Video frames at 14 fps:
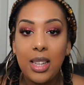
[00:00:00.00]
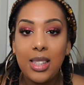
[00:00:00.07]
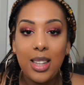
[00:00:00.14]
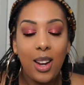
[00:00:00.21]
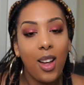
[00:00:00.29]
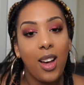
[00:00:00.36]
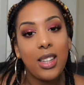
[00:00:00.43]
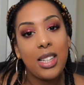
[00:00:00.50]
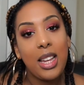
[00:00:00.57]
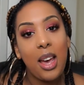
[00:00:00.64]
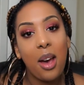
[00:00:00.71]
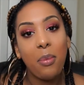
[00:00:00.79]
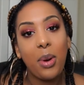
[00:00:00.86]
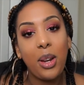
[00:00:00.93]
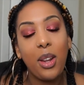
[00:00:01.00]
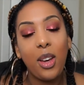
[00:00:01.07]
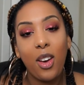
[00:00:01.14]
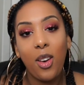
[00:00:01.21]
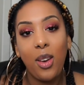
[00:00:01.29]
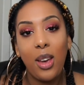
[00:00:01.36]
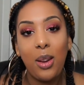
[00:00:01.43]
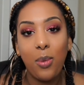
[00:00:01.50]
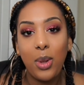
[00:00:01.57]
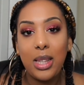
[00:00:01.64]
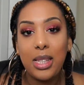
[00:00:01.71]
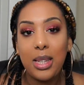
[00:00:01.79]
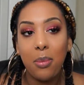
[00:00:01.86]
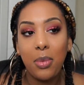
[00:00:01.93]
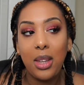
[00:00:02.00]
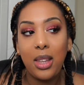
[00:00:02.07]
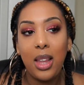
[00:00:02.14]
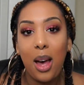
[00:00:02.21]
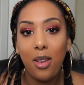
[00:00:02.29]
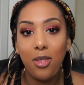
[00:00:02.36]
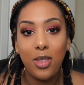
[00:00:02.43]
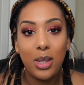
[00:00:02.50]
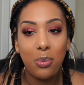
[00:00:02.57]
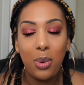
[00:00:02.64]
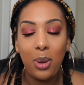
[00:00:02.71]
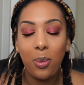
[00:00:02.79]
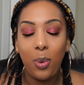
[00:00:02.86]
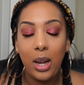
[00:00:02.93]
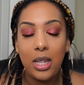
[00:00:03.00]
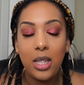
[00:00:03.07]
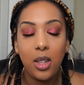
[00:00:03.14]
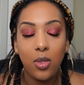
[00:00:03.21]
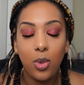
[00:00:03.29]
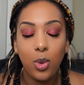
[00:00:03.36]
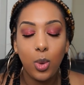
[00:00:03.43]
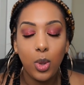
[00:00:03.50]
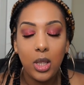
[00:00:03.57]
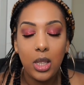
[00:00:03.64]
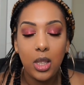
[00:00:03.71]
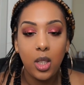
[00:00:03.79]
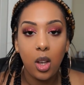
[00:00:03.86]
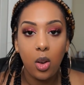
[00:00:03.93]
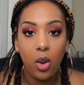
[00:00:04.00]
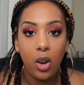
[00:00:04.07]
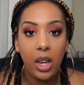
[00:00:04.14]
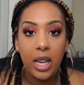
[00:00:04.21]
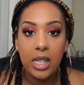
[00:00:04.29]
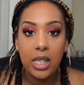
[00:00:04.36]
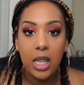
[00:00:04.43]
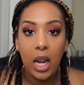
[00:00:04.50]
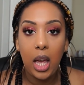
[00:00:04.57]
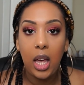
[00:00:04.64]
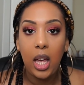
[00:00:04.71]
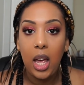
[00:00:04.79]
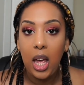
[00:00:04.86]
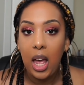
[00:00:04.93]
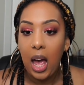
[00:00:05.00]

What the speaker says: So lastly, I'm gonna go in with something that I've just been waiting for since I got it yesterday,